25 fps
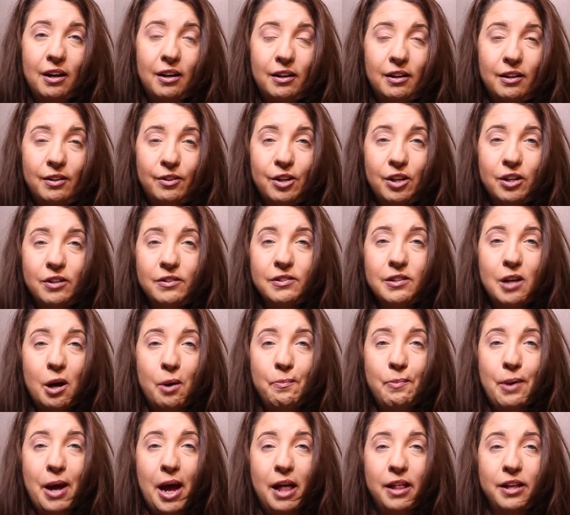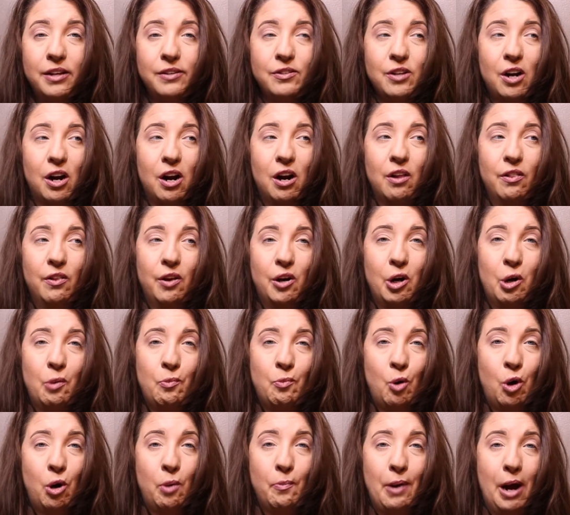there are some palettes are a little
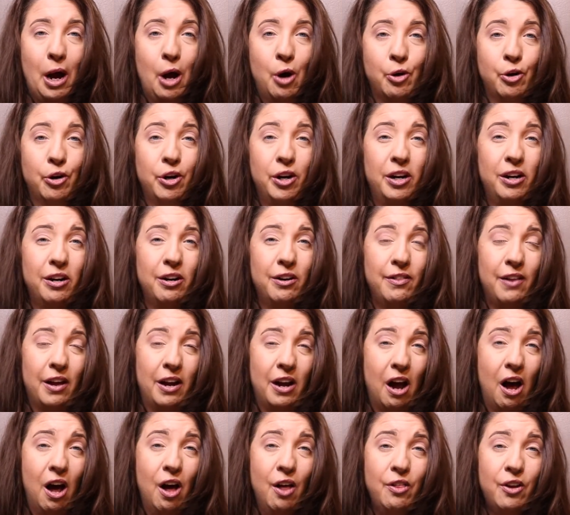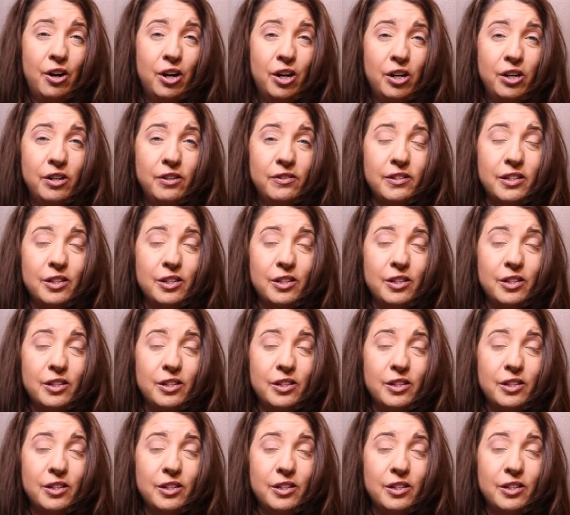more powderier than others.